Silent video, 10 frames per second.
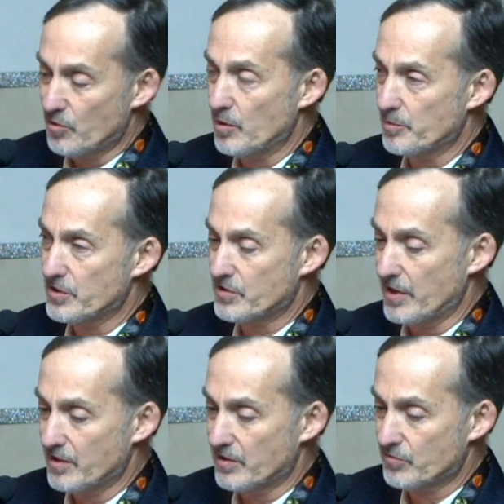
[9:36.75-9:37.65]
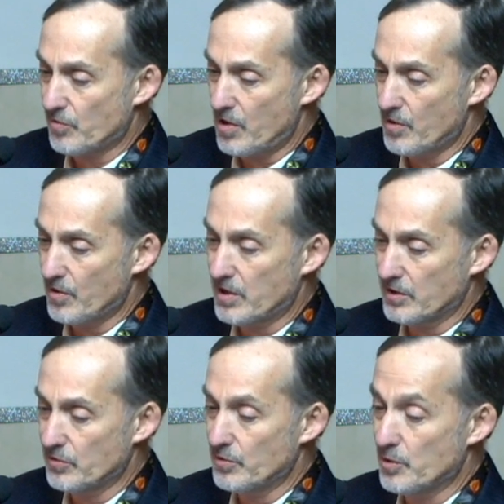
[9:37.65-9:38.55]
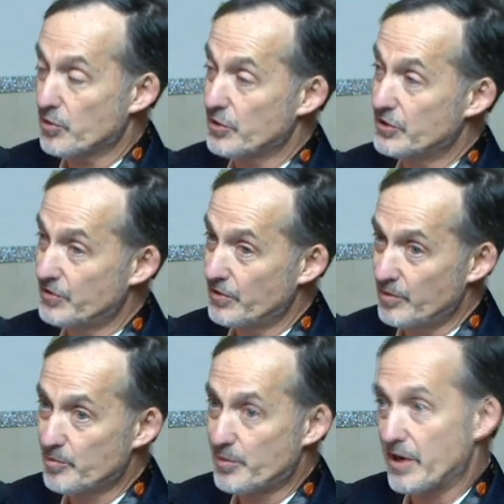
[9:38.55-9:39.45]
cryptogenic stroke due to presumed